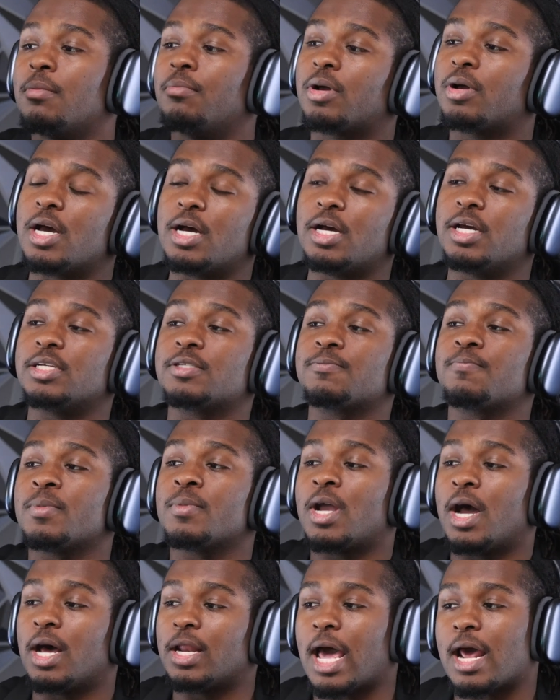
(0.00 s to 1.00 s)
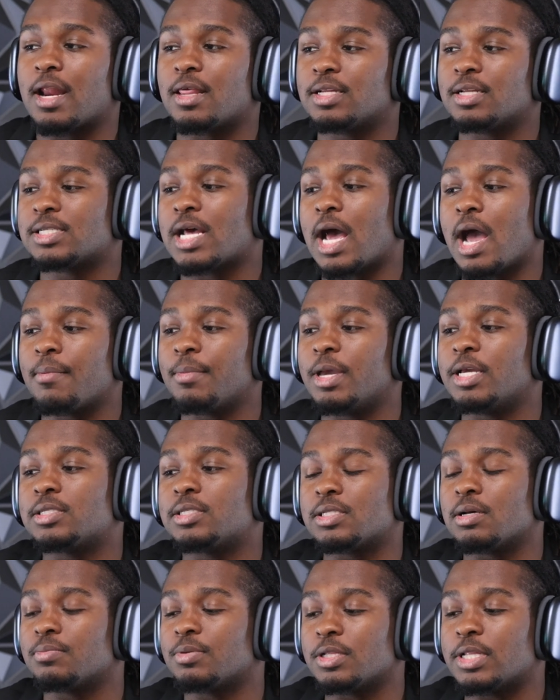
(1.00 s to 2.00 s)
because a lot of the time
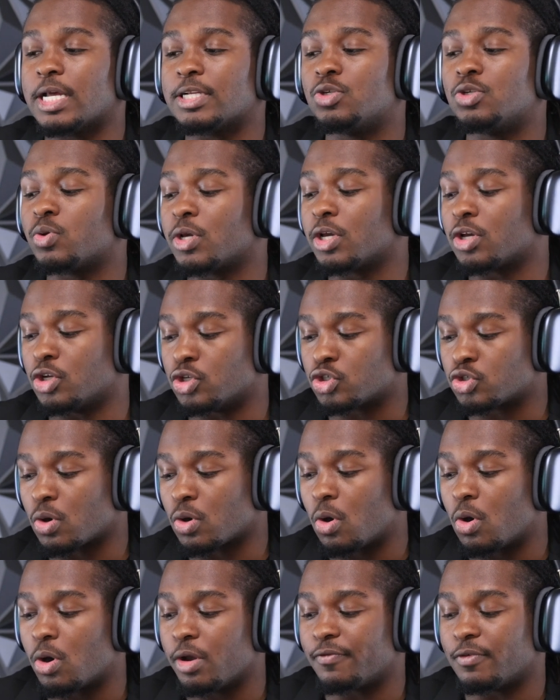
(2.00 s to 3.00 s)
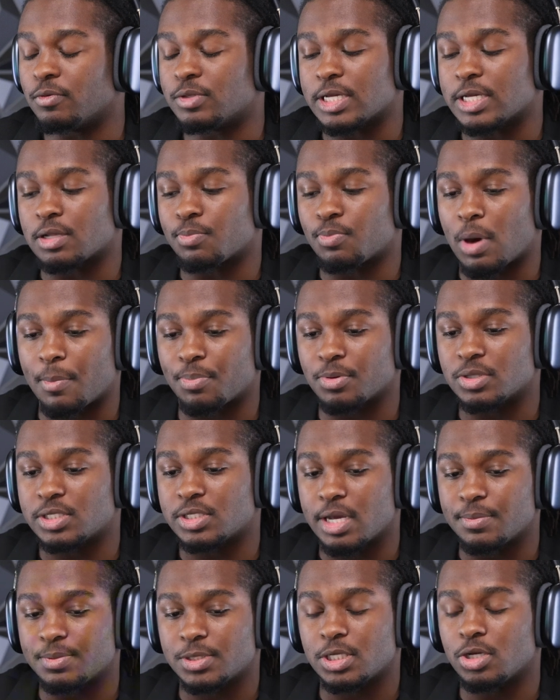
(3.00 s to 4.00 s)
it's something that you can control if you take the proper
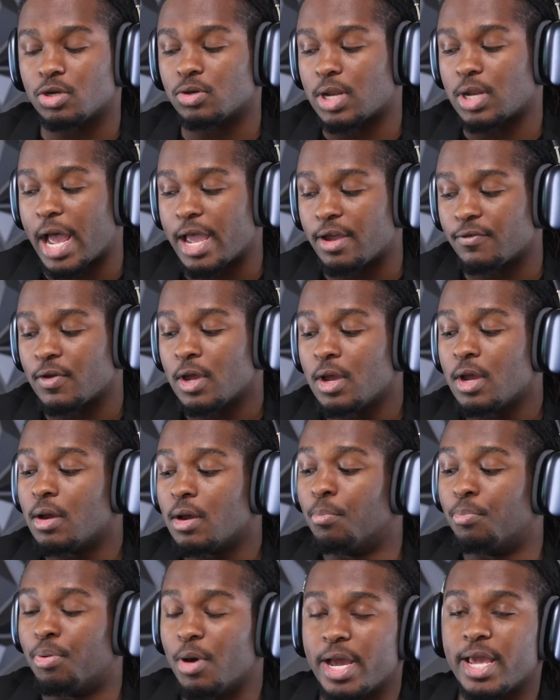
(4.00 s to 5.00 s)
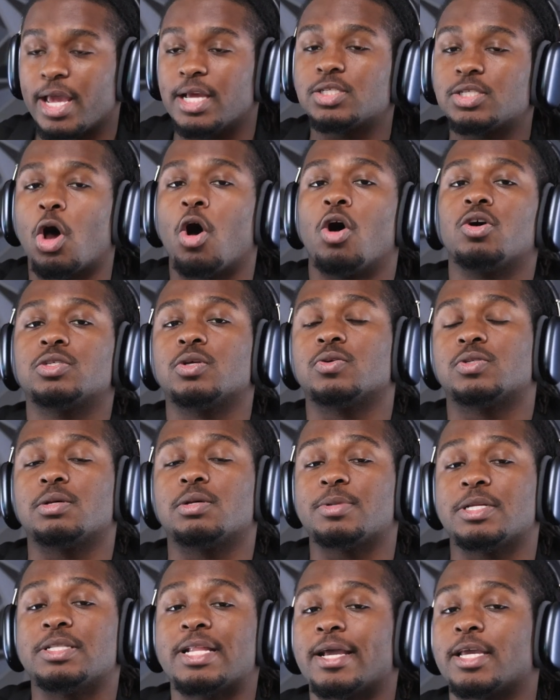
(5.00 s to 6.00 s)
steps in your life, but it's also
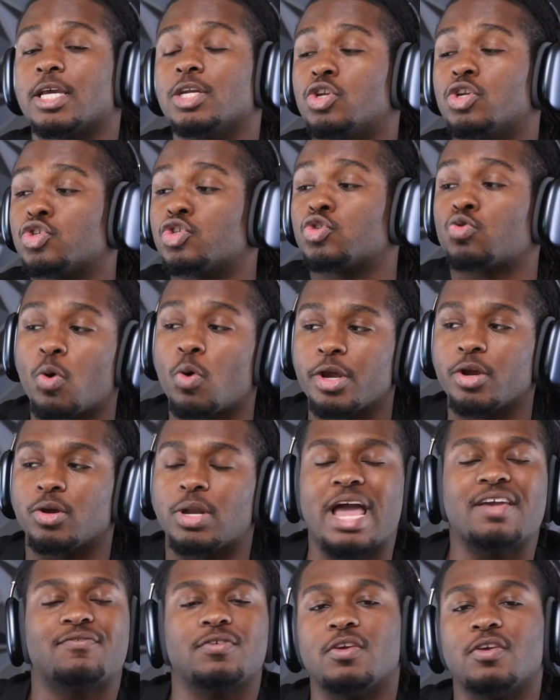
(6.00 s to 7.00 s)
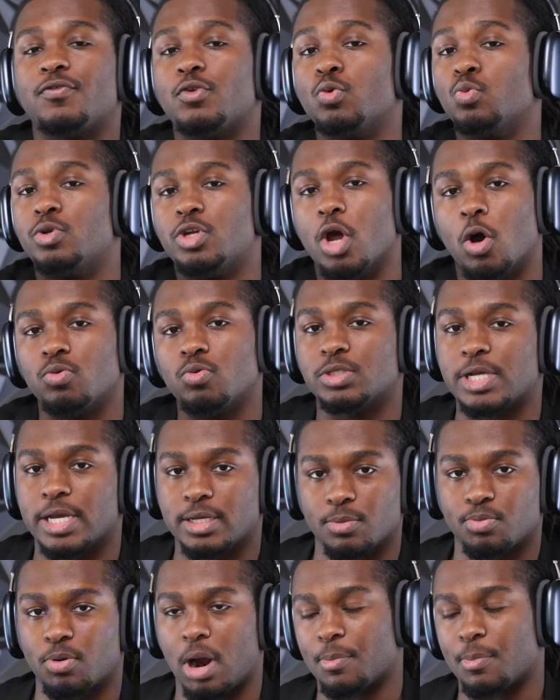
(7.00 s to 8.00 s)
something that can destroy your life if you don't
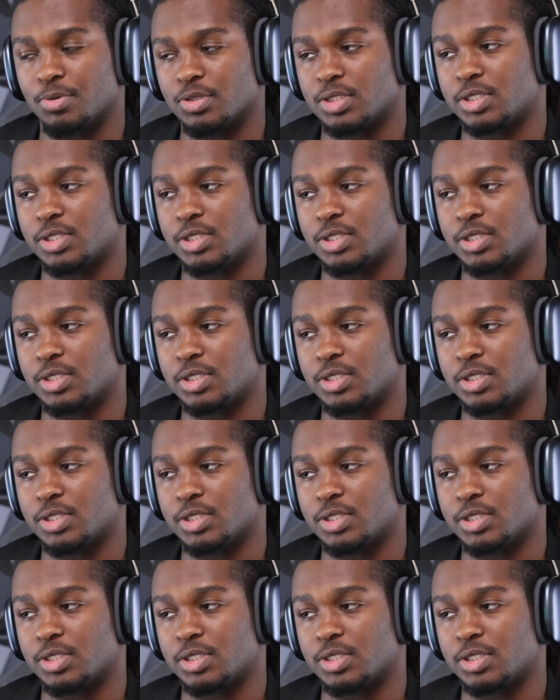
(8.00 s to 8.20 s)
take the proper